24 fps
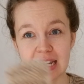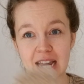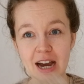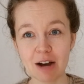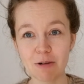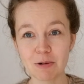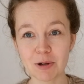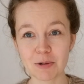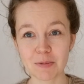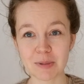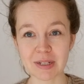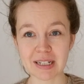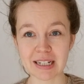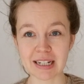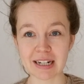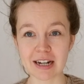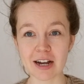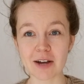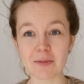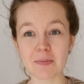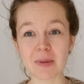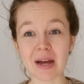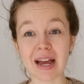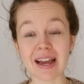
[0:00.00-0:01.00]
see how it would knit
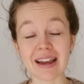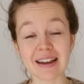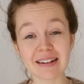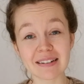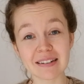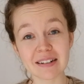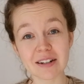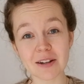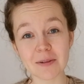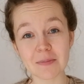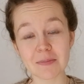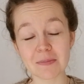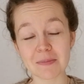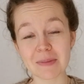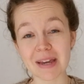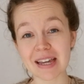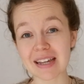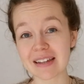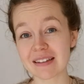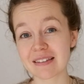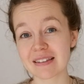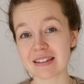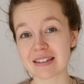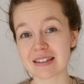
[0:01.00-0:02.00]
up. I ended up
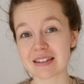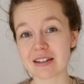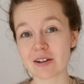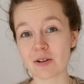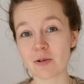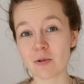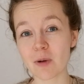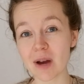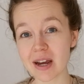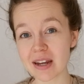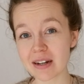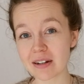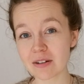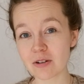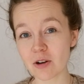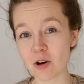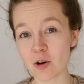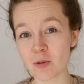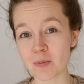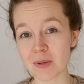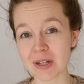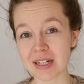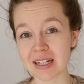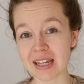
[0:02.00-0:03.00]
making this at quite an
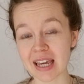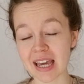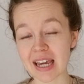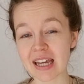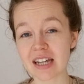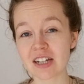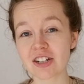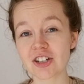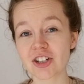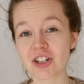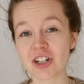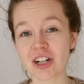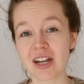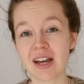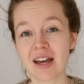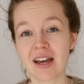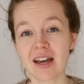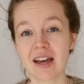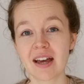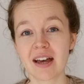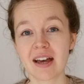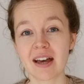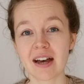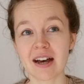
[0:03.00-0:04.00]
open gauge.
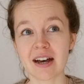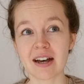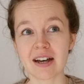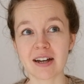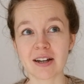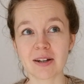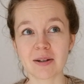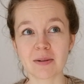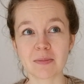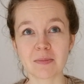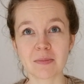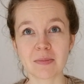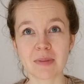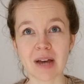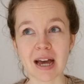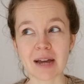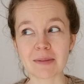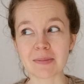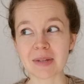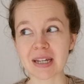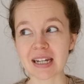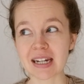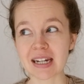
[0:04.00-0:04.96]
I'm